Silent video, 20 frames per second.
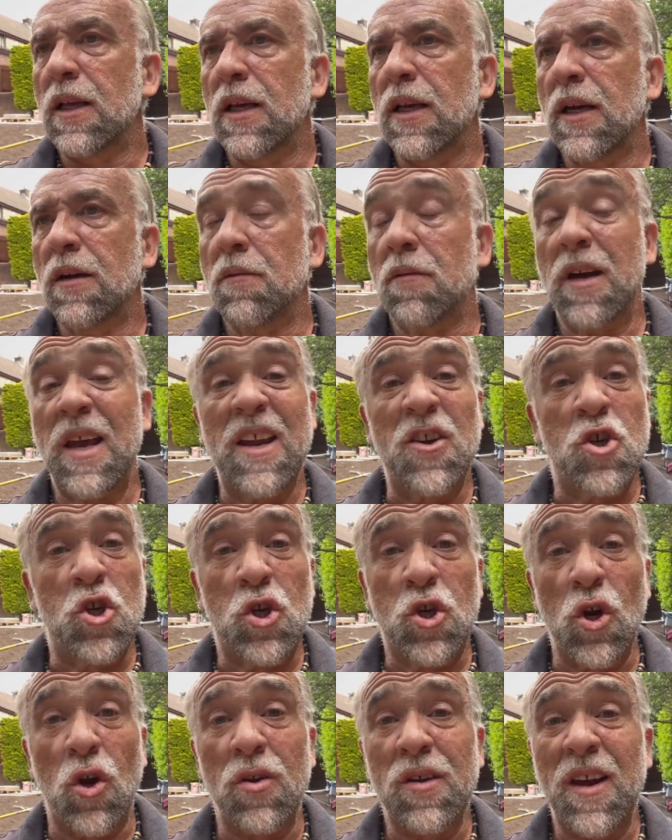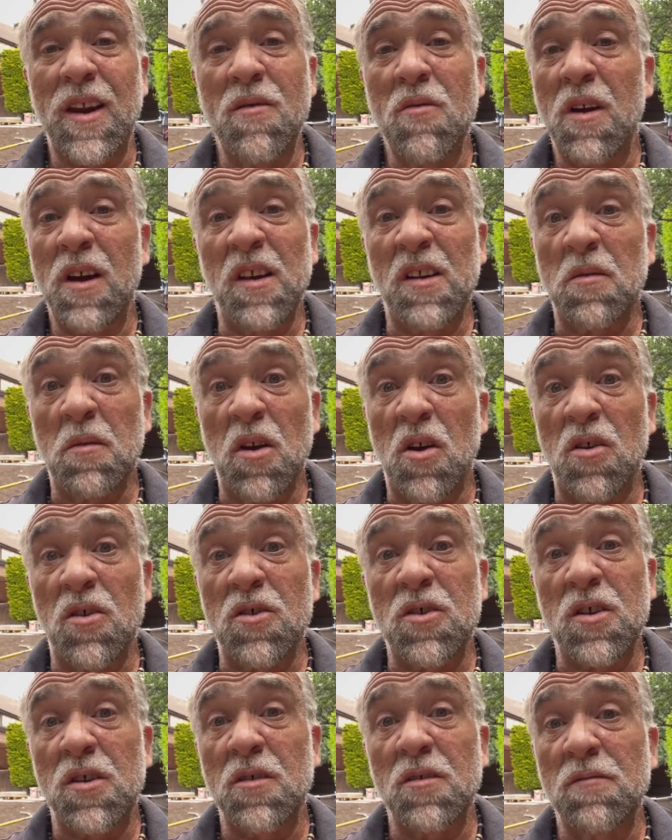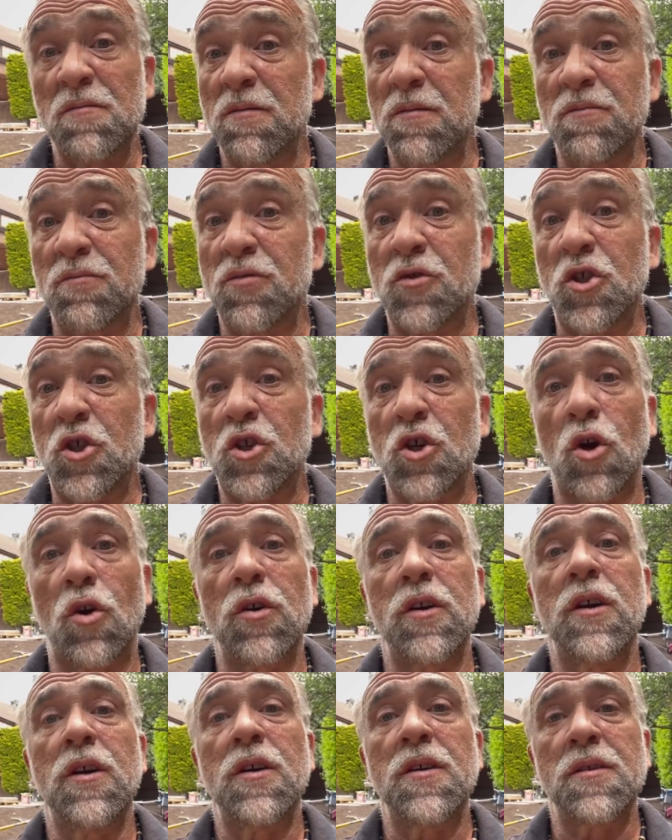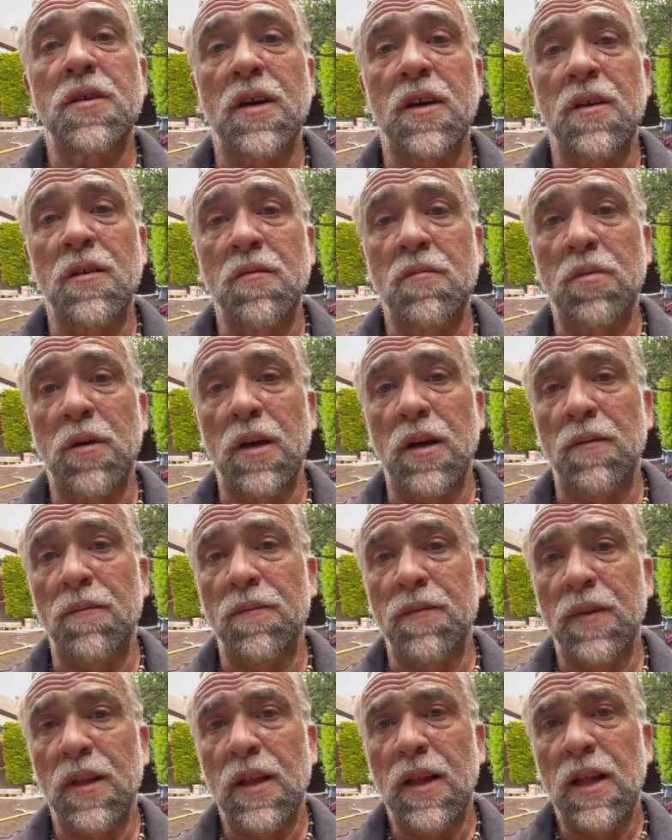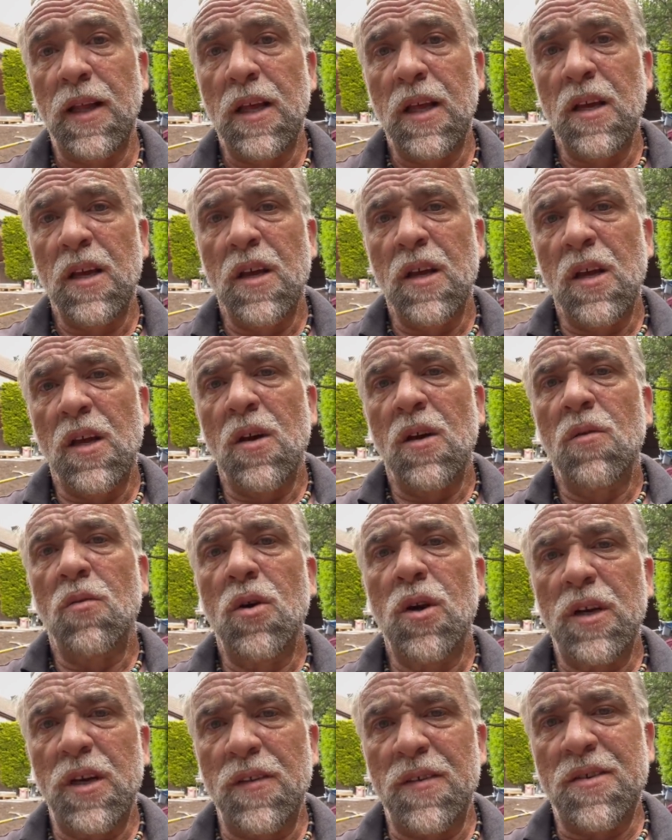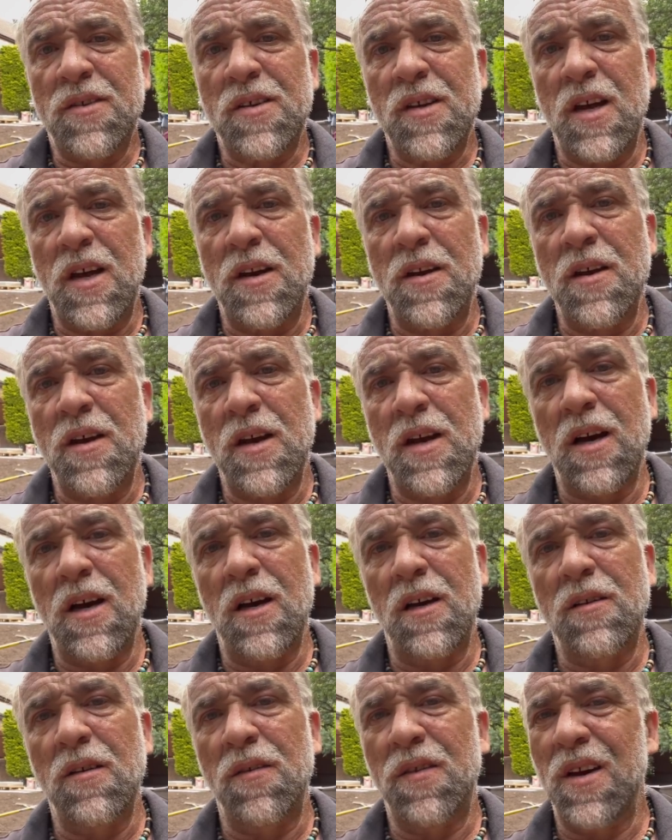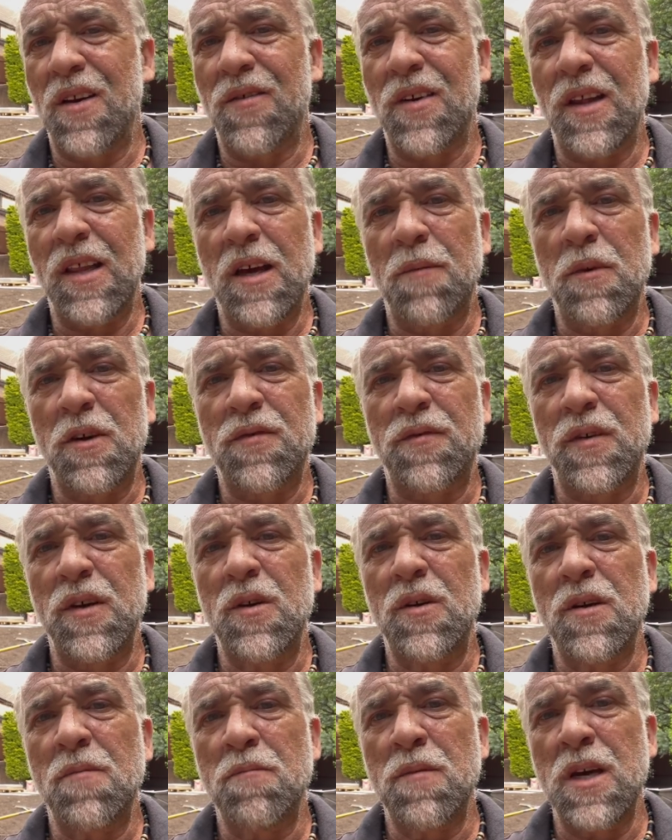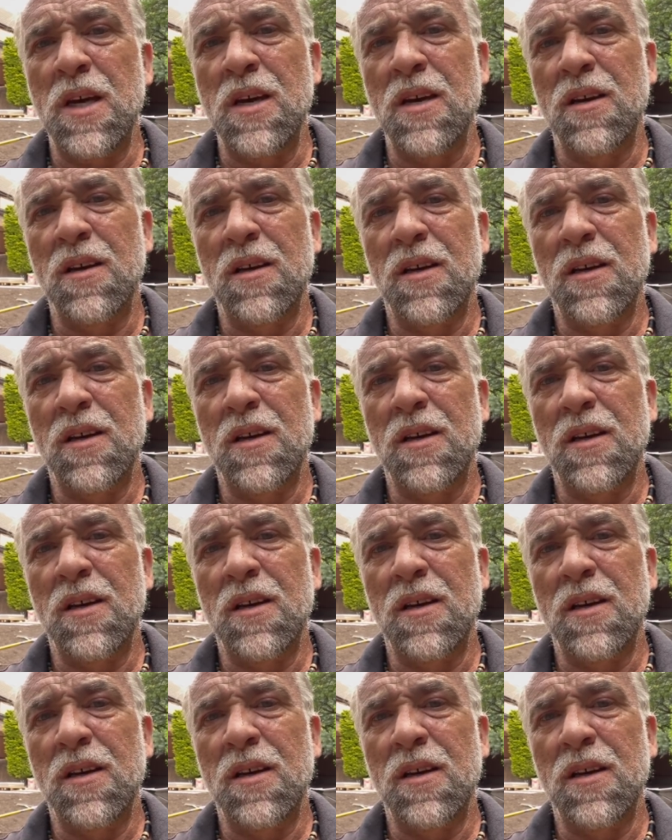I had shot anyway, to be honest with you. Shot years ago, but working in the sun, I don't think I've had that much food in me.